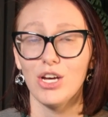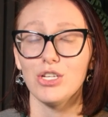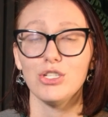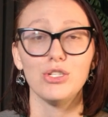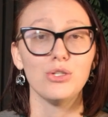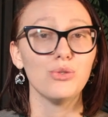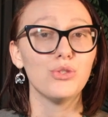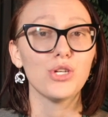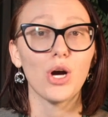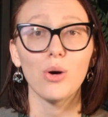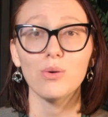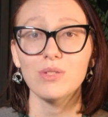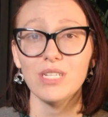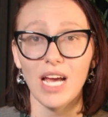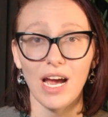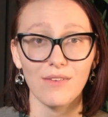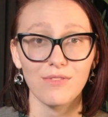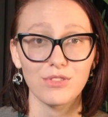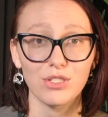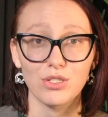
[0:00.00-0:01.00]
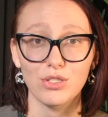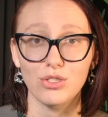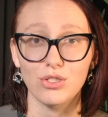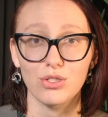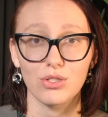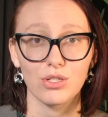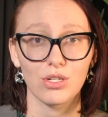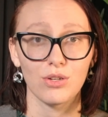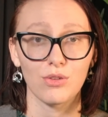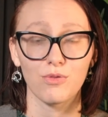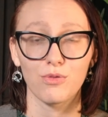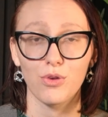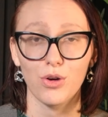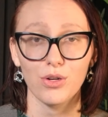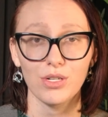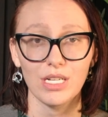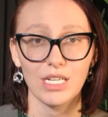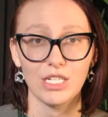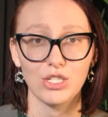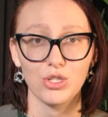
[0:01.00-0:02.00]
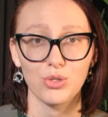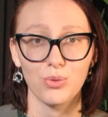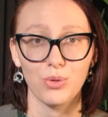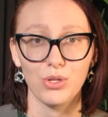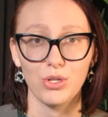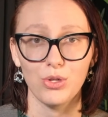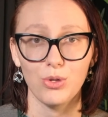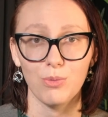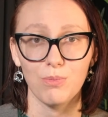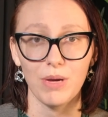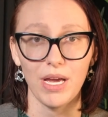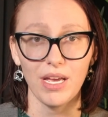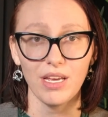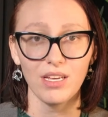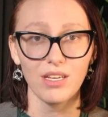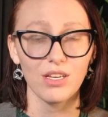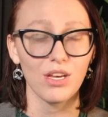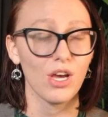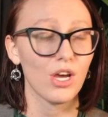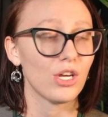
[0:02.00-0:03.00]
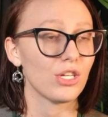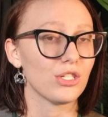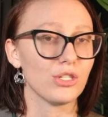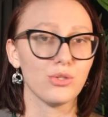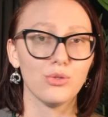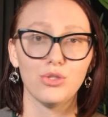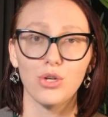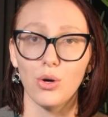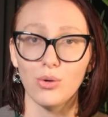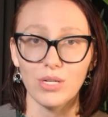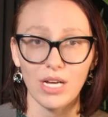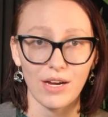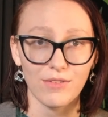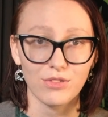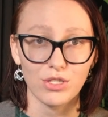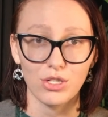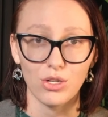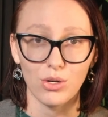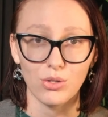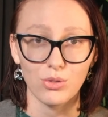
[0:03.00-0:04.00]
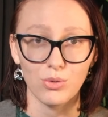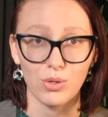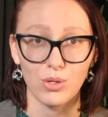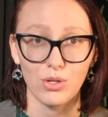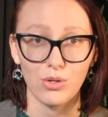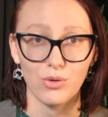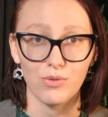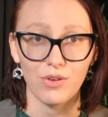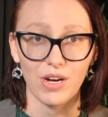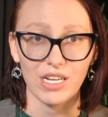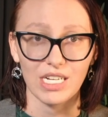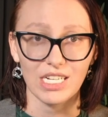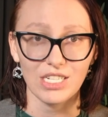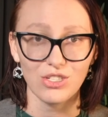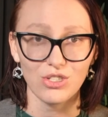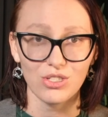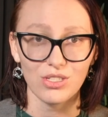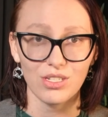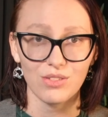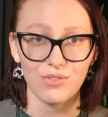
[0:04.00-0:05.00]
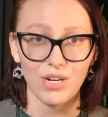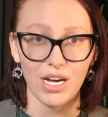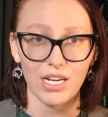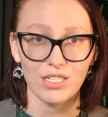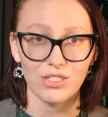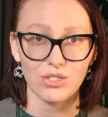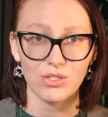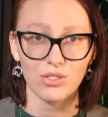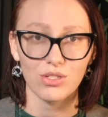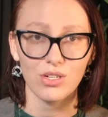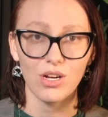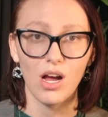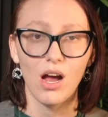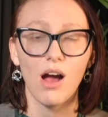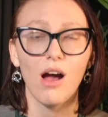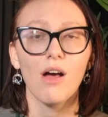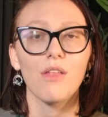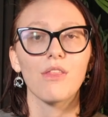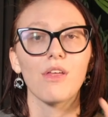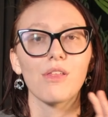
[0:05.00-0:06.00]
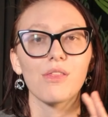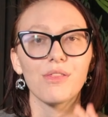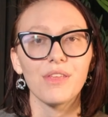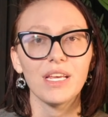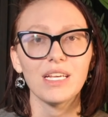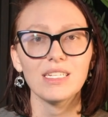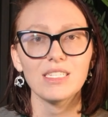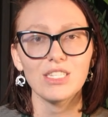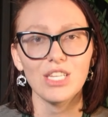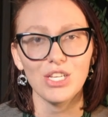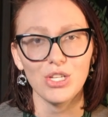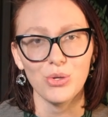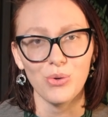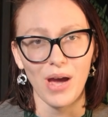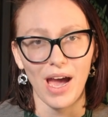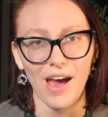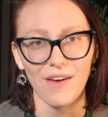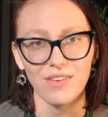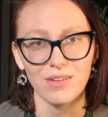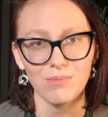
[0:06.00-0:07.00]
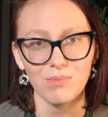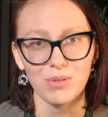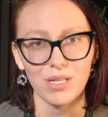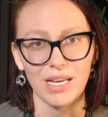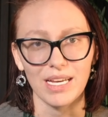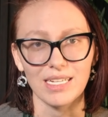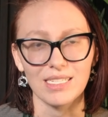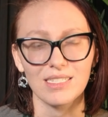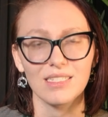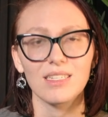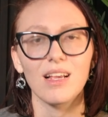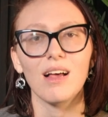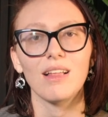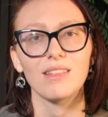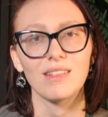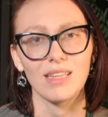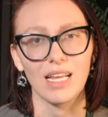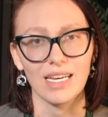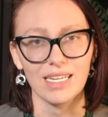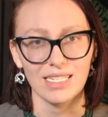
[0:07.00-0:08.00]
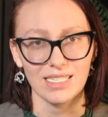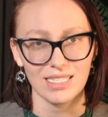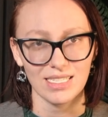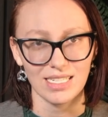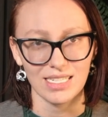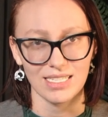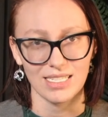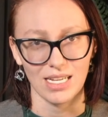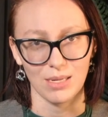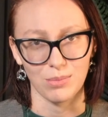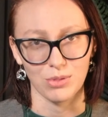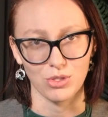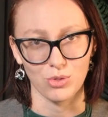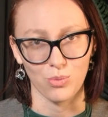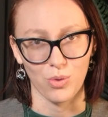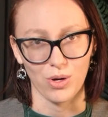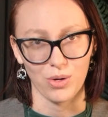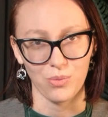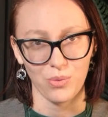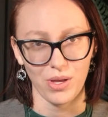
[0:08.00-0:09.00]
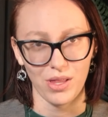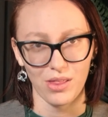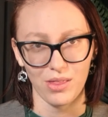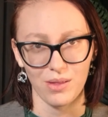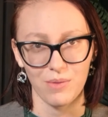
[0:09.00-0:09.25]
You don't have to convert into a new bank. You don't have to go to a new financial advisor. The things that you have in place, Legacy is able to work with.